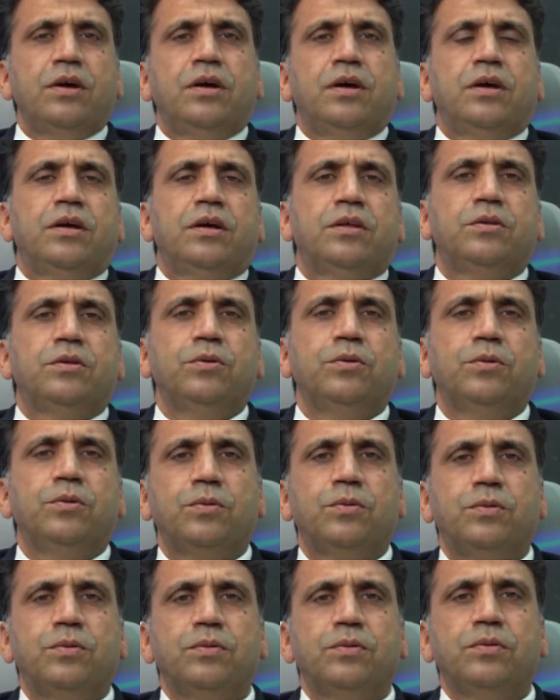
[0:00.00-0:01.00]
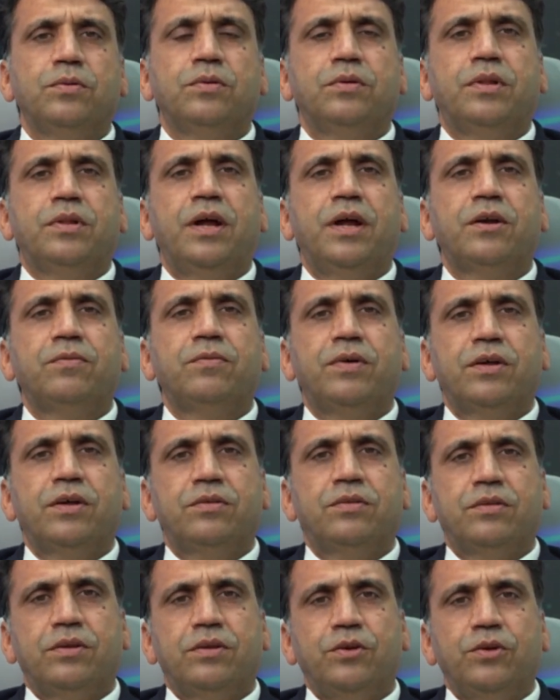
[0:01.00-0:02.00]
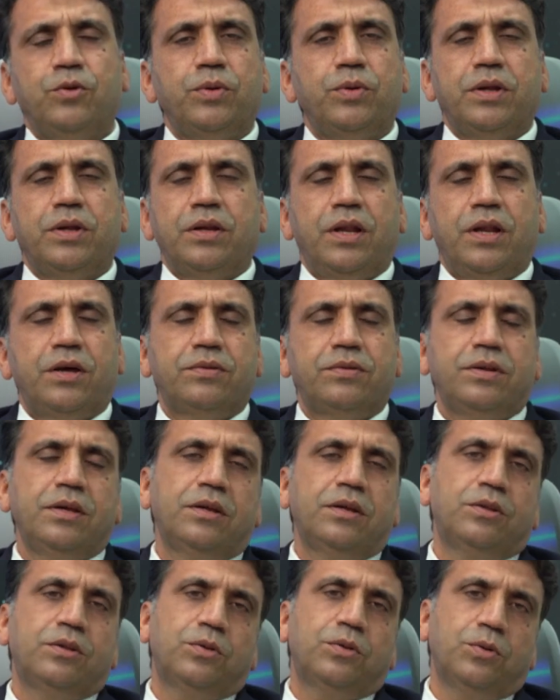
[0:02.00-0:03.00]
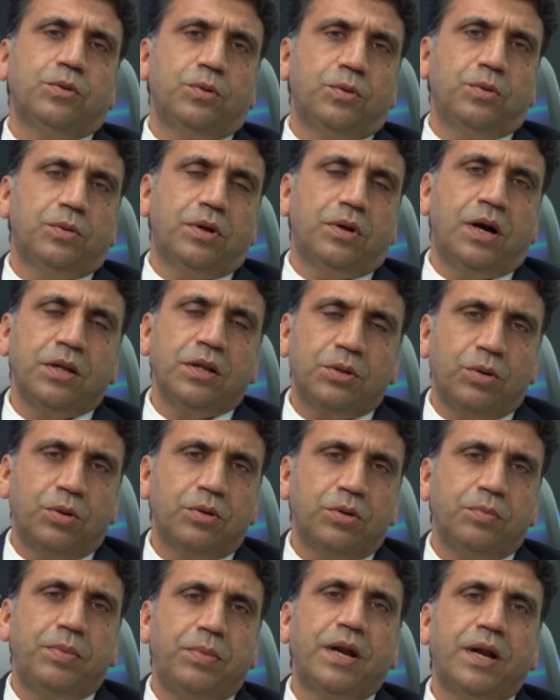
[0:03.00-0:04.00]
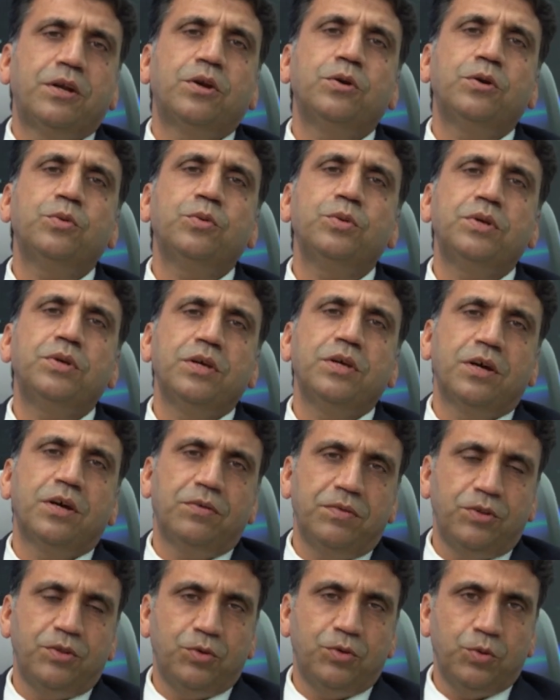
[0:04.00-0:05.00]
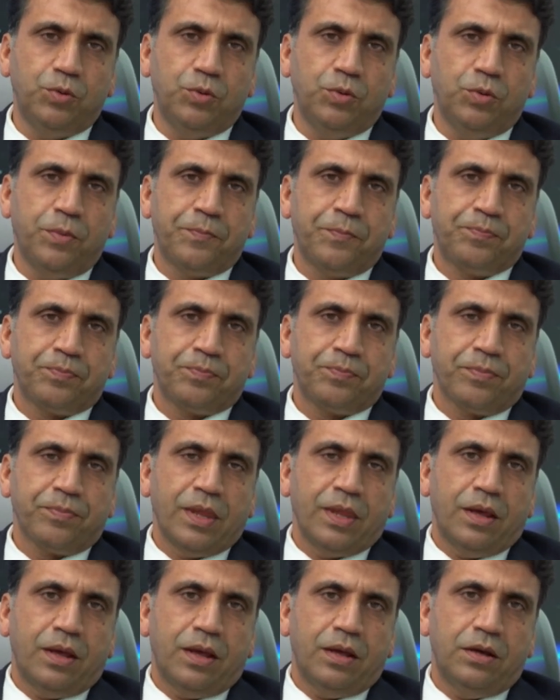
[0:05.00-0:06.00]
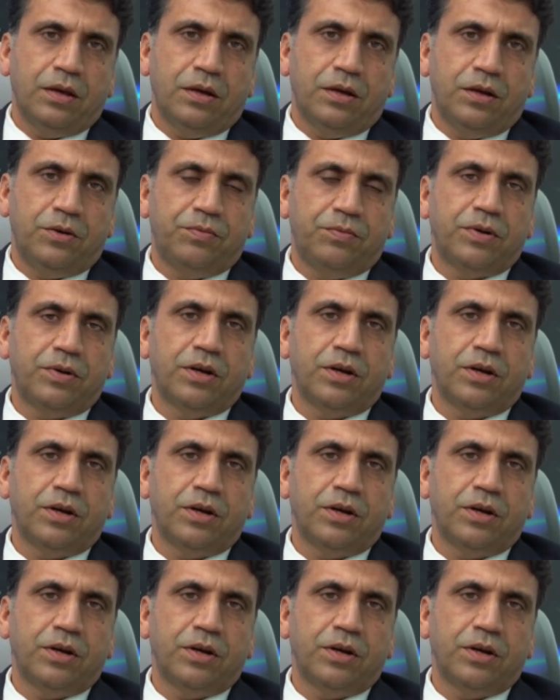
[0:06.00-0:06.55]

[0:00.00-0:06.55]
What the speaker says: So that was during last year. So I thought better to share with you different